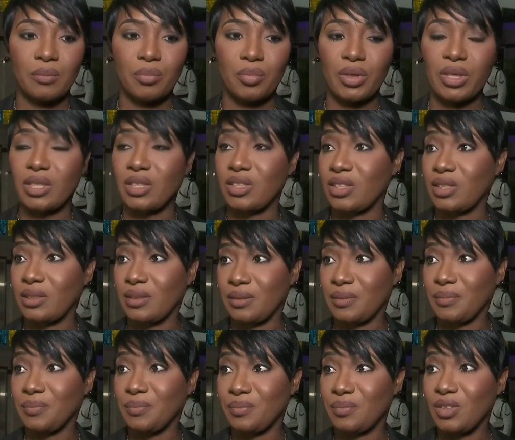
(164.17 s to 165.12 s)
British,
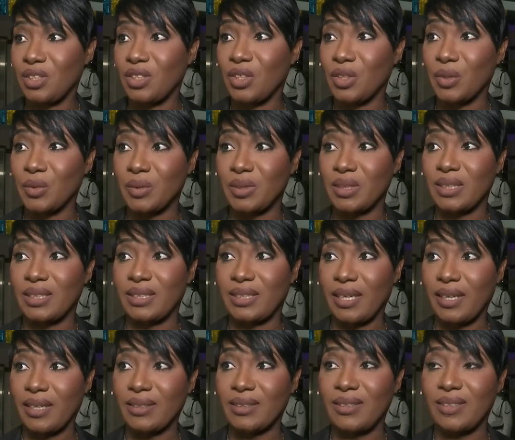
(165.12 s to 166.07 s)
you know,
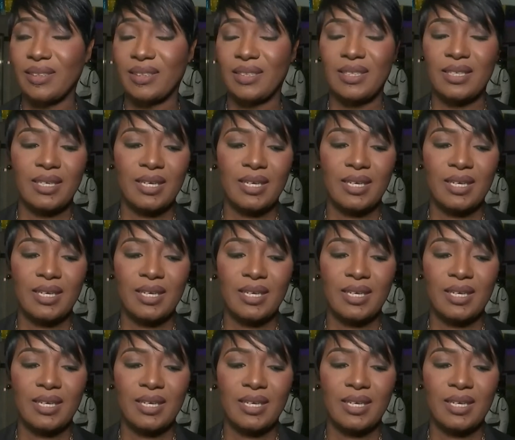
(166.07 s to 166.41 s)
descent,